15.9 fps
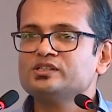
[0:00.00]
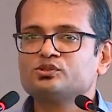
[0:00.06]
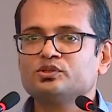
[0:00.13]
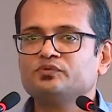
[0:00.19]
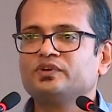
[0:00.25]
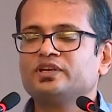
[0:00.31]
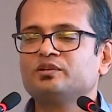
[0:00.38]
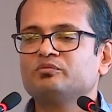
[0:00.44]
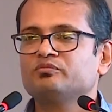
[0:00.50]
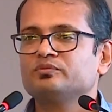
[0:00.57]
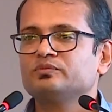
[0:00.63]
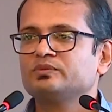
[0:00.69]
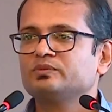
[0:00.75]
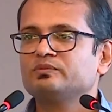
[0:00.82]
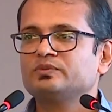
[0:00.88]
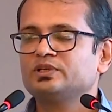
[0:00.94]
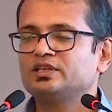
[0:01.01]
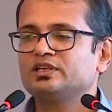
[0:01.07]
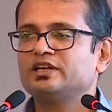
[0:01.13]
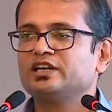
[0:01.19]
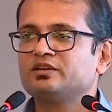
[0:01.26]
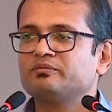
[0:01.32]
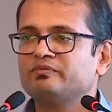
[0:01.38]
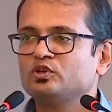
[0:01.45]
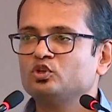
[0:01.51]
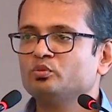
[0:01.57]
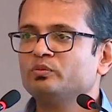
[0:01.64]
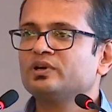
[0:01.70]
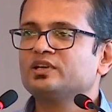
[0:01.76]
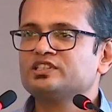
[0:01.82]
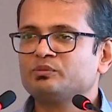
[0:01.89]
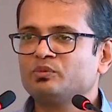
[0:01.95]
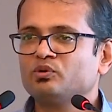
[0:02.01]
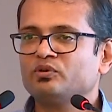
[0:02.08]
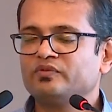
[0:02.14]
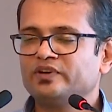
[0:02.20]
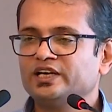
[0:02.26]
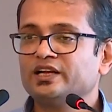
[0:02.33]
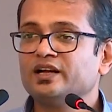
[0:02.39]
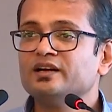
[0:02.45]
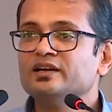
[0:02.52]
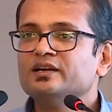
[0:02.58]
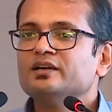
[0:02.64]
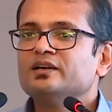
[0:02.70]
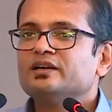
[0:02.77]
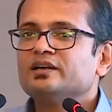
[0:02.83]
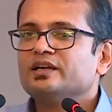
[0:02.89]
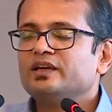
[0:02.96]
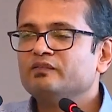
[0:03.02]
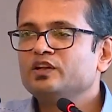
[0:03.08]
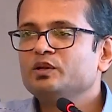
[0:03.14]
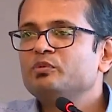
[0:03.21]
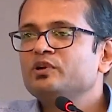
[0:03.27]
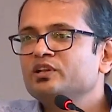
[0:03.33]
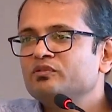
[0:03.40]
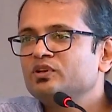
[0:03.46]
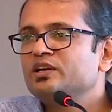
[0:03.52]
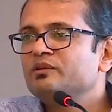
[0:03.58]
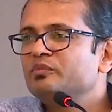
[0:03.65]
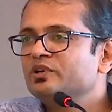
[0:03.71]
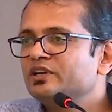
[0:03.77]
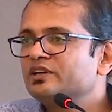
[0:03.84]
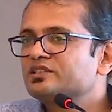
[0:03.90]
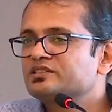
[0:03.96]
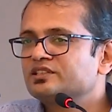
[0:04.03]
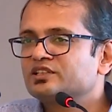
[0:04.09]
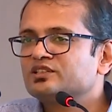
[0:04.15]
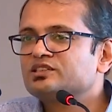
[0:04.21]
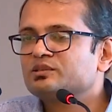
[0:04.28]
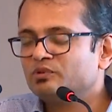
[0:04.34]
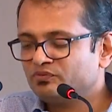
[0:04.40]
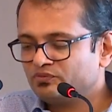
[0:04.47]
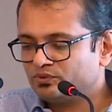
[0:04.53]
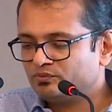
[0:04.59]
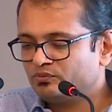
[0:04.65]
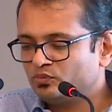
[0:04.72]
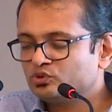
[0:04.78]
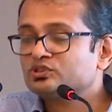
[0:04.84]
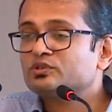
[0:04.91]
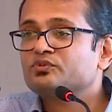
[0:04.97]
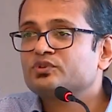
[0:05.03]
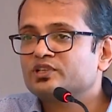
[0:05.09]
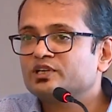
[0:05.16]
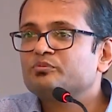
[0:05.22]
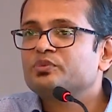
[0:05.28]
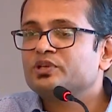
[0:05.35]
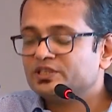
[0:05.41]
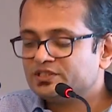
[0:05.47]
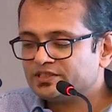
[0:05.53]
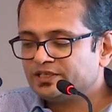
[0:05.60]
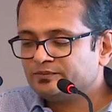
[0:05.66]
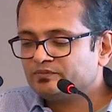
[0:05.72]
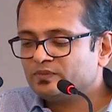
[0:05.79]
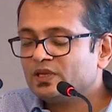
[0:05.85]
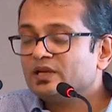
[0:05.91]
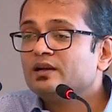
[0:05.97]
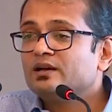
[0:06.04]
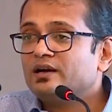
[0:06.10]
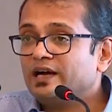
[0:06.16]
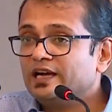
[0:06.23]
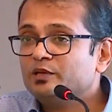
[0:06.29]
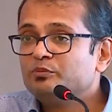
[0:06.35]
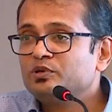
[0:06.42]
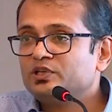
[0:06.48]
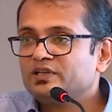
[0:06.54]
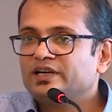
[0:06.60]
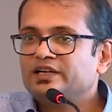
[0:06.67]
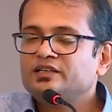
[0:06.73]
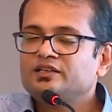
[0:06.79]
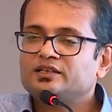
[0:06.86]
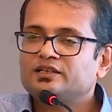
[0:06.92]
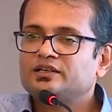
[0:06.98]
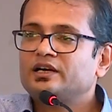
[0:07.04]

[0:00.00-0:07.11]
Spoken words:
So if you can create humongous amount of data, everybody will be interested in most of your companies, right? IP, right?